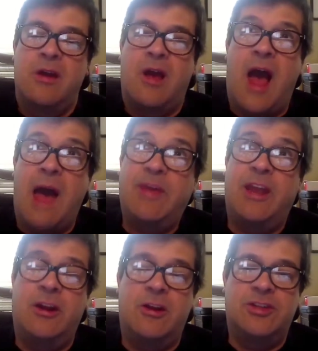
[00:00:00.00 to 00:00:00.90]
I'm
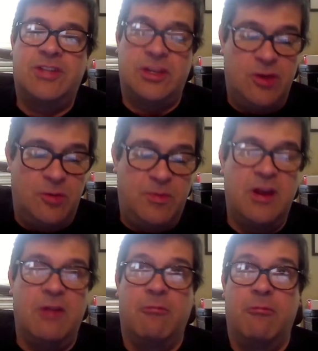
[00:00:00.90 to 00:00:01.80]
getting a good sense you'd
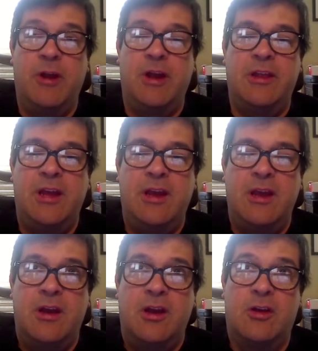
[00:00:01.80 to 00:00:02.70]
be a
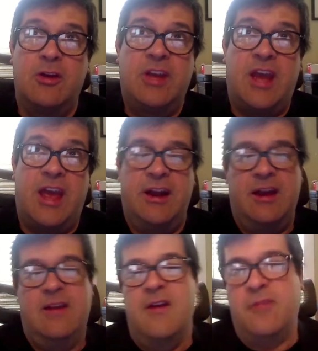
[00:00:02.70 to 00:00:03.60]
really good
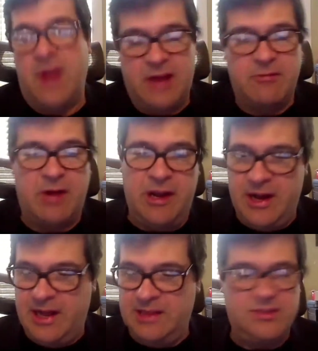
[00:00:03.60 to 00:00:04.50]
candidate for handwriting
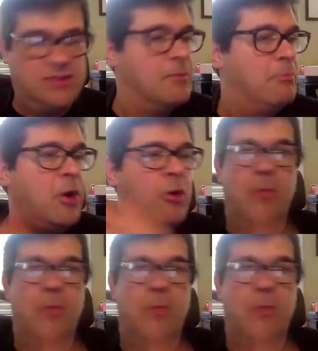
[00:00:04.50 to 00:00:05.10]
analysis. Boom.